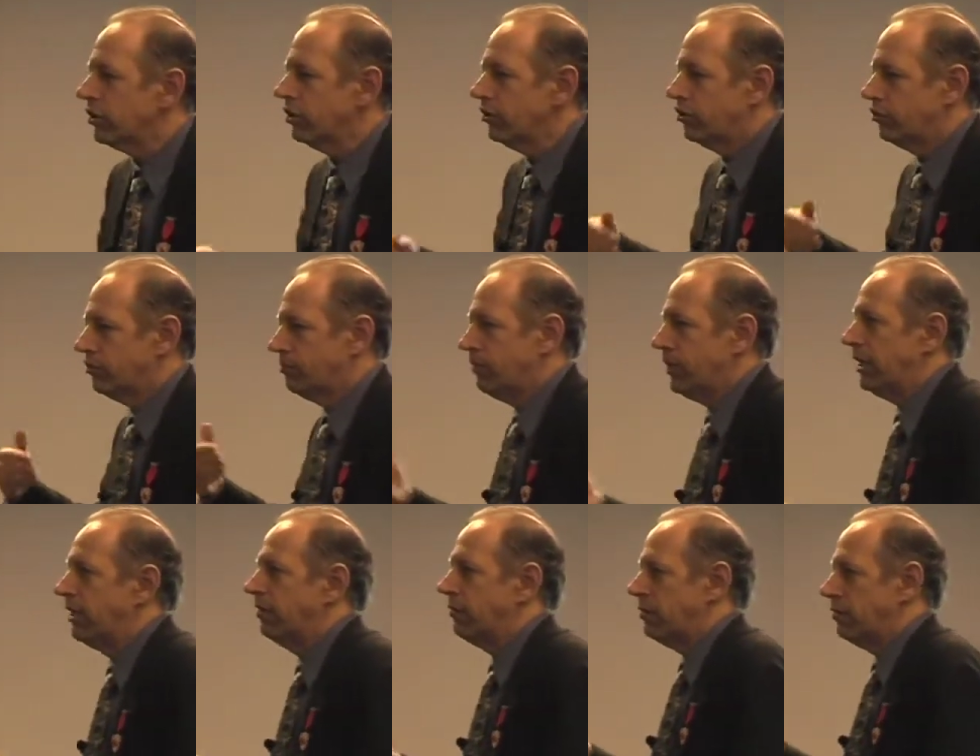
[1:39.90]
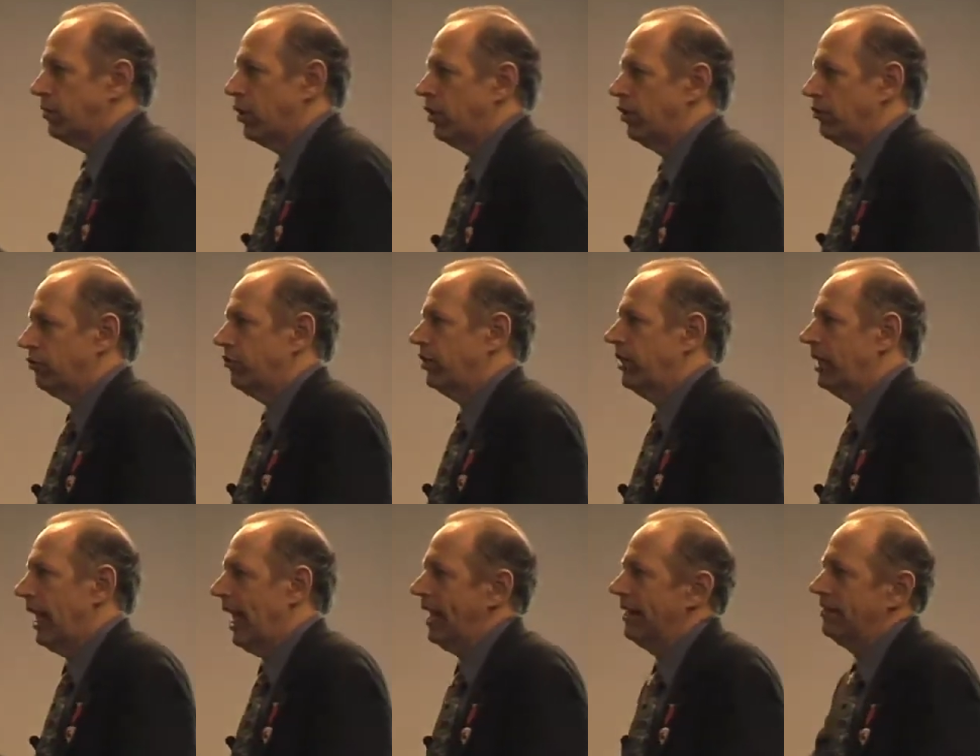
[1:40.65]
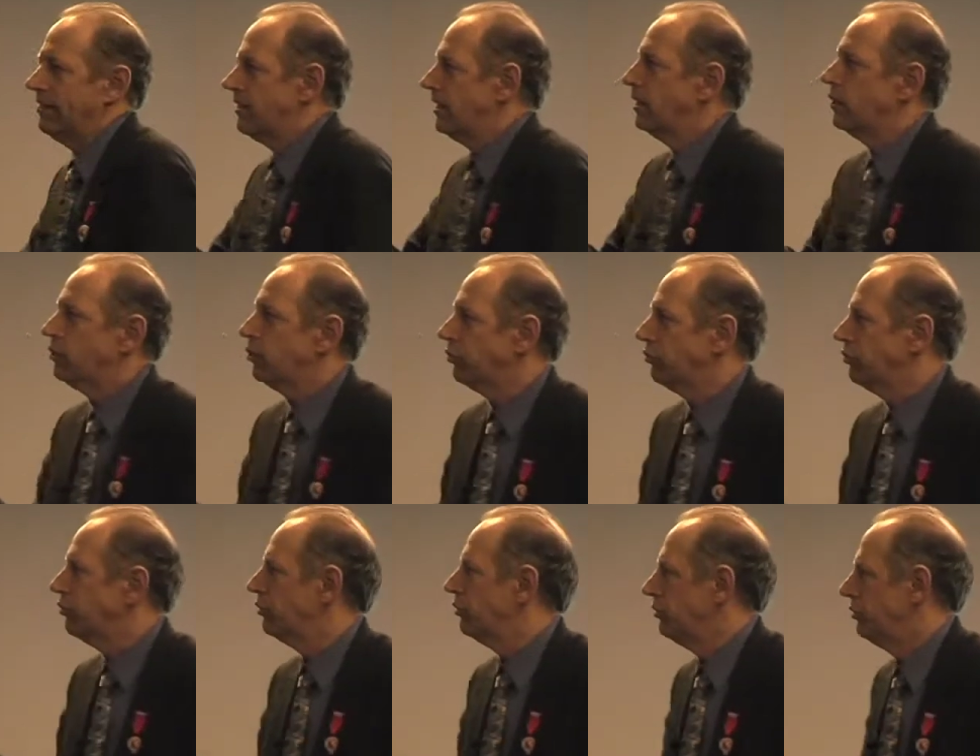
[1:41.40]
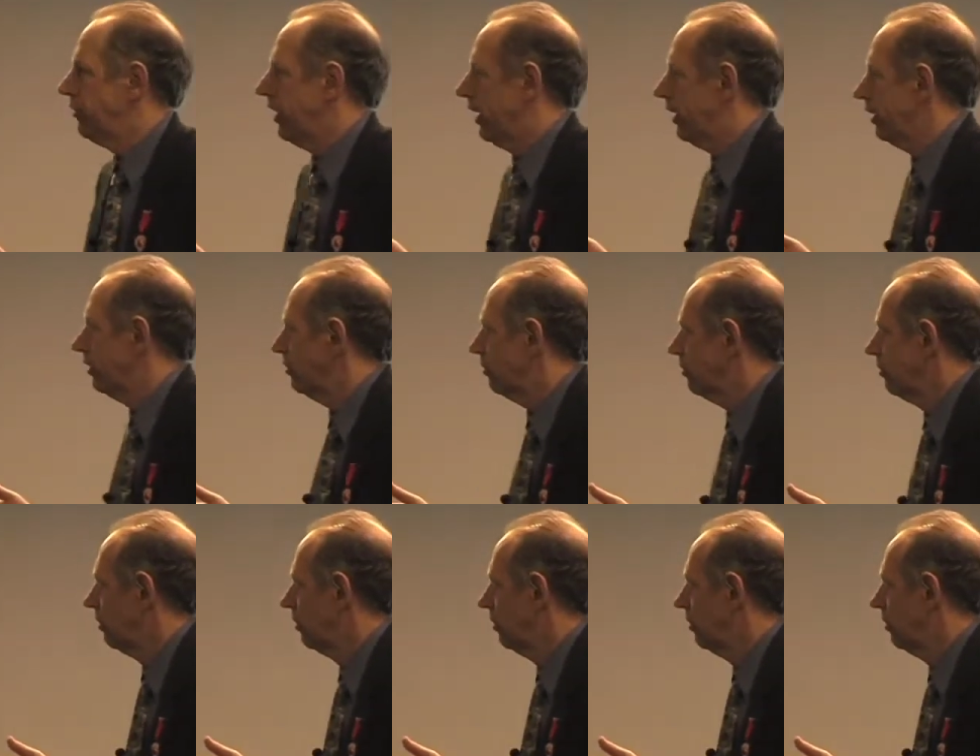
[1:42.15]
speed of the person at t equals 2 seconds?